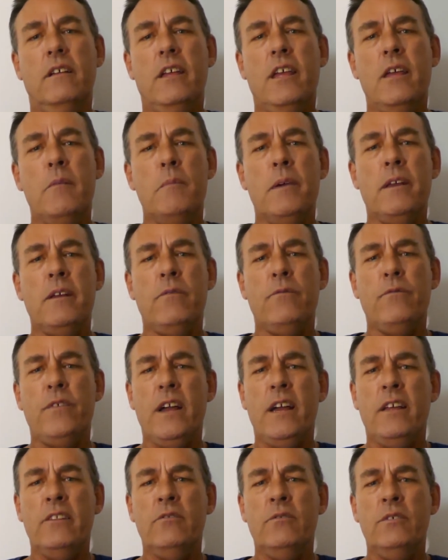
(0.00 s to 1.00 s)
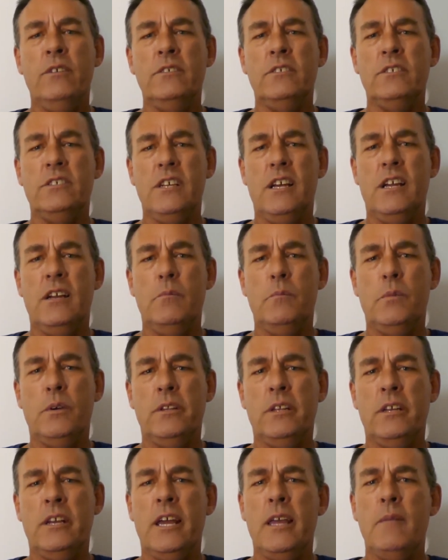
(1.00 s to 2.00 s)
he met a father and son by
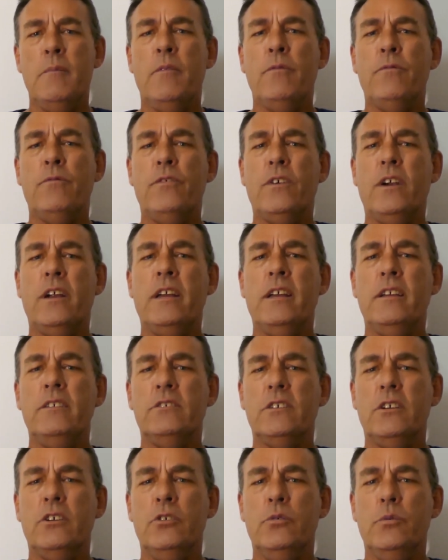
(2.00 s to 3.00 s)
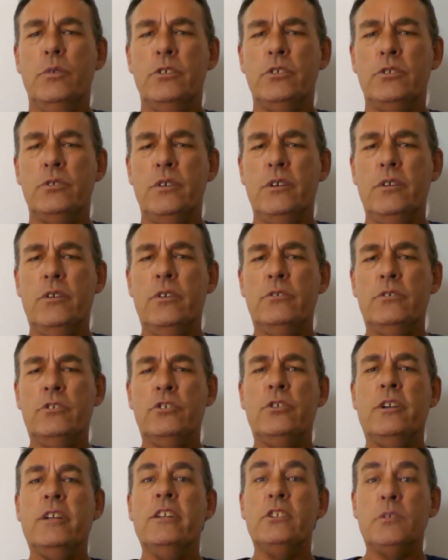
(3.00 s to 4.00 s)
the name of Fraser who were
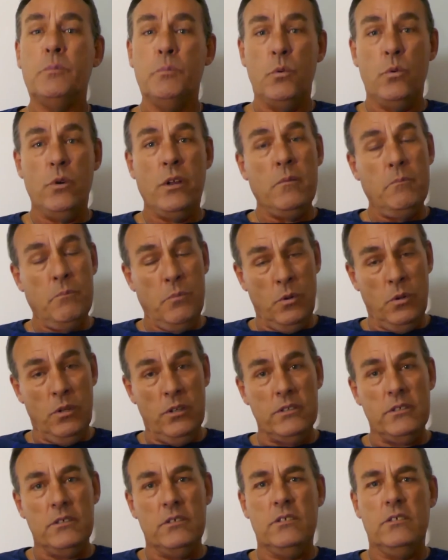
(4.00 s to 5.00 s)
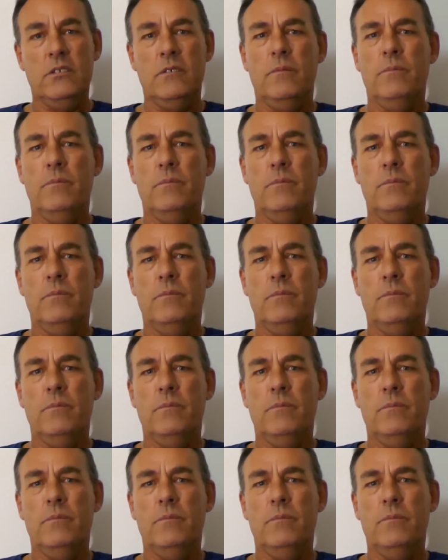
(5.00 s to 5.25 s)
transporting bullocks.